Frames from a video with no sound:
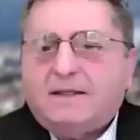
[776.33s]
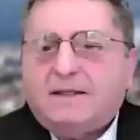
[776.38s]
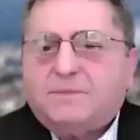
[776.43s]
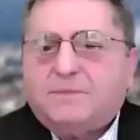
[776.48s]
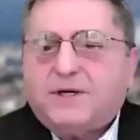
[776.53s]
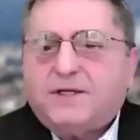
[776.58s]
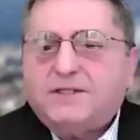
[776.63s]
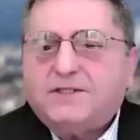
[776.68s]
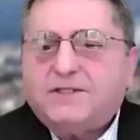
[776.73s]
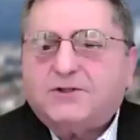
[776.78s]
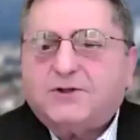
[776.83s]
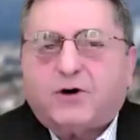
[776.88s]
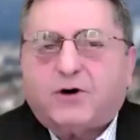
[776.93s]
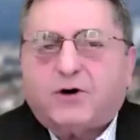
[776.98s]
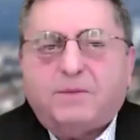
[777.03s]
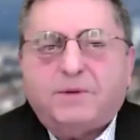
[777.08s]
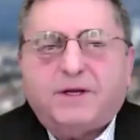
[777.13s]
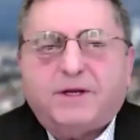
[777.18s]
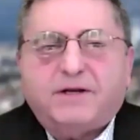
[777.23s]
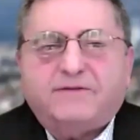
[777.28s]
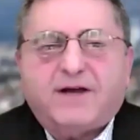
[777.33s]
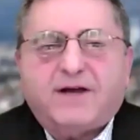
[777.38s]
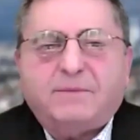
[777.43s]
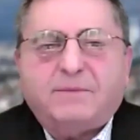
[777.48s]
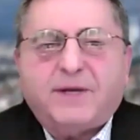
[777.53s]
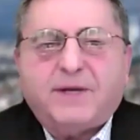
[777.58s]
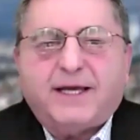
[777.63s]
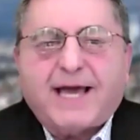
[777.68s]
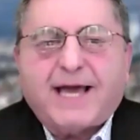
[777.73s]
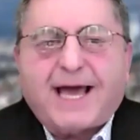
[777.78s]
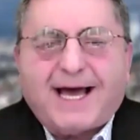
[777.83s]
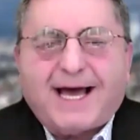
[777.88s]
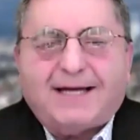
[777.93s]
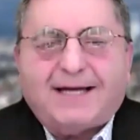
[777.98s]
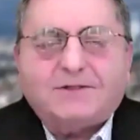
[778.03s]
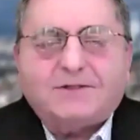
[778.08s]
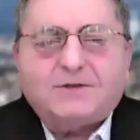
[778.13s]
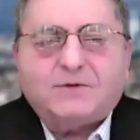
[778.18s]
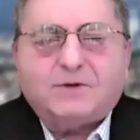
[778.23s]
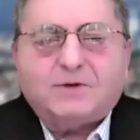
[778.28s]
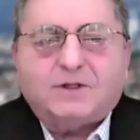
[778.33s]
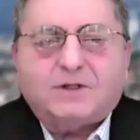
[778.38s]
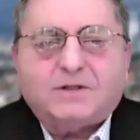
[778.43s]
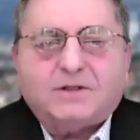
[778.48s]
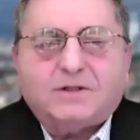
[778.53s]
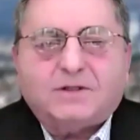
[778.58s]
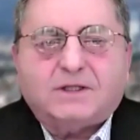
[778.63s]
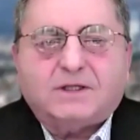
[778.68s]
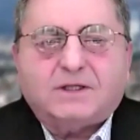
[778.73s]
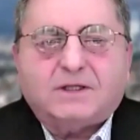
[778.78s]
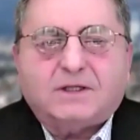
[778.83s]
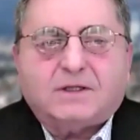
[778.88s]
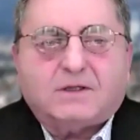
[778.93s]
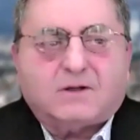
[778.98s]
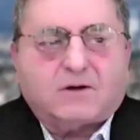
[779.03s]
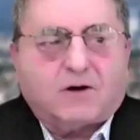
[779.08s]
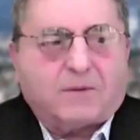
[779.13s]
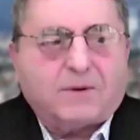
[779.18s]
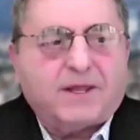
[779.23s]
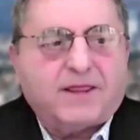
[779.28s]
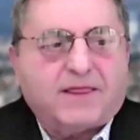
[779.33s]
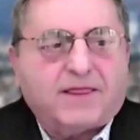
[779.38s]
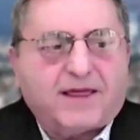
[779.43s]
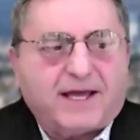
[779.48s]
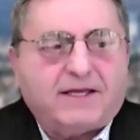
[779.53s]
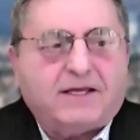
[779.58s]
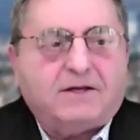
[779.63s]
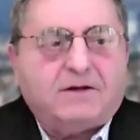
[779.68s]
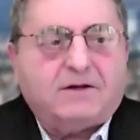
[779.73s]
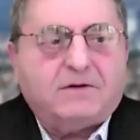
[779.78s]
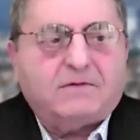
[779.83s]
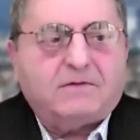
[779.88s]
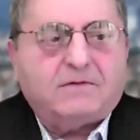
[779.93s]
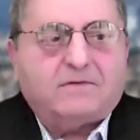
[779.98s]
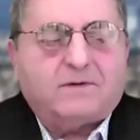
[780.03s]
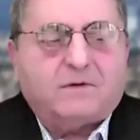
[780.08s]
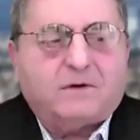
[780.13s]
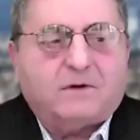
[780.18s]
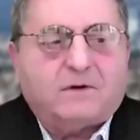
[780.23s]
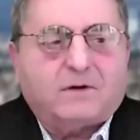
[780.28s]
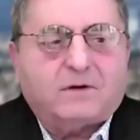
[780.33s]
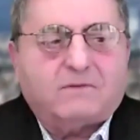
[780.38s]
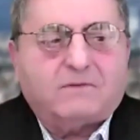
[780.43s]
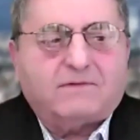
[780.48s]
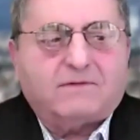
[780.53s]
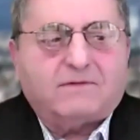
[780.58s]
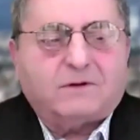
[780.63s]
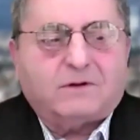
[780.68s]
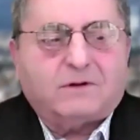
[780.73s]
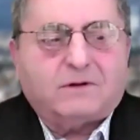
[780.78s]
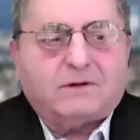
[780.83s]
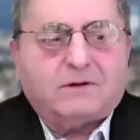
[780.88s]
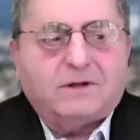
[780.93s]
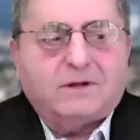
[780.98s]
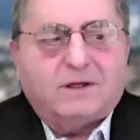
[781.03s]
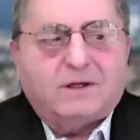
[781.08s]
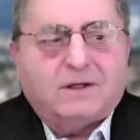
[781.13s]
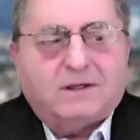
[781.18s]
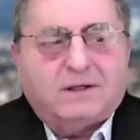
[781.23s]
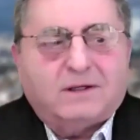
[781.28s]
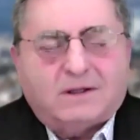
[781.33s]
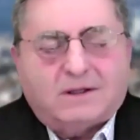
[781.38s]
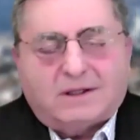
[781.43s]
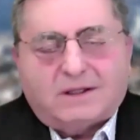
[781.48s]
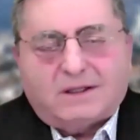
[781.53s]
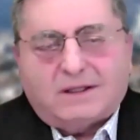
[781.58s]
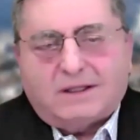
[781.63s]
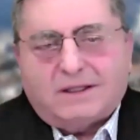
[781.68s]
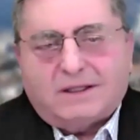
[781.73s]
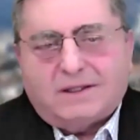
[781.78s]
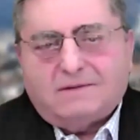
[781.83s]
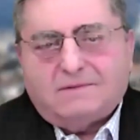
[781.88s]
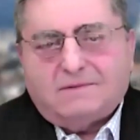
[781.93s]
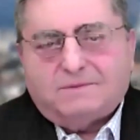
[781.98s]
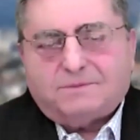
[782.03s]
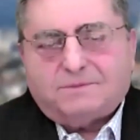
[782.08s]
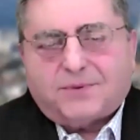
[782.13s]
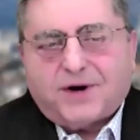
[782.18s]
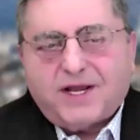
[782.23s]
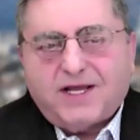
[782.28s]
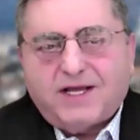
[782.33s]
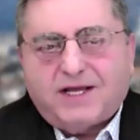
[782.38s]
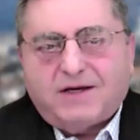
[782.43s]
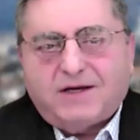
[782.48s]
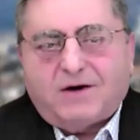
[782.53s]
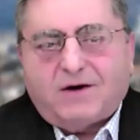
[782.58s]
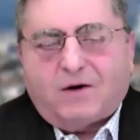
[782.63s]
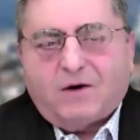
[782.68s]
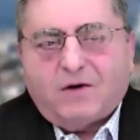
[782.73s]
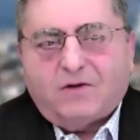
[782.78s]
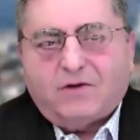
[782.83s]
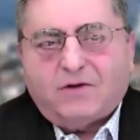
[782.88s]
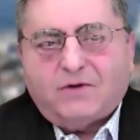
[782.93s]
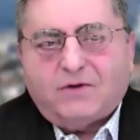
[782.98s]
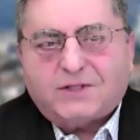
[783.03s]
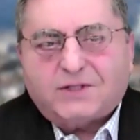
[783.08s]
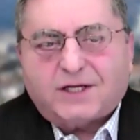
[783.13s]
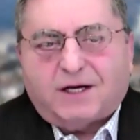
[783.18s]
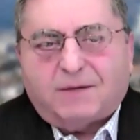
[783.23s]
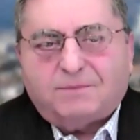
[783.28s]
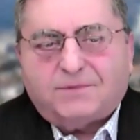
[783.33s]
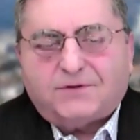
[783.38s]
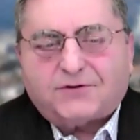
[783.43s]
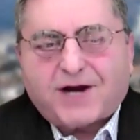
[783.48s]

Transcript: uh, President Sarabian, if I may add to what the uh, Carmen, thank you for for uh, bringing all of those up.